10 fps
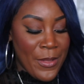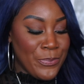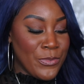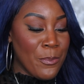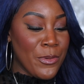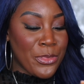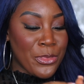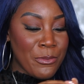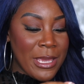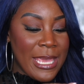Number
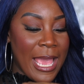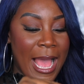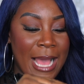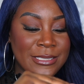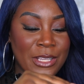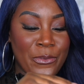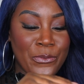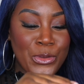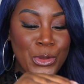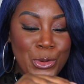3 has a
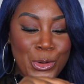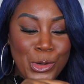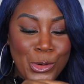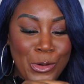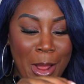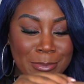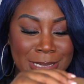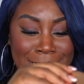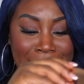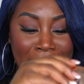few
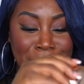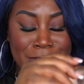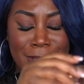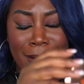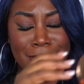crumbs left.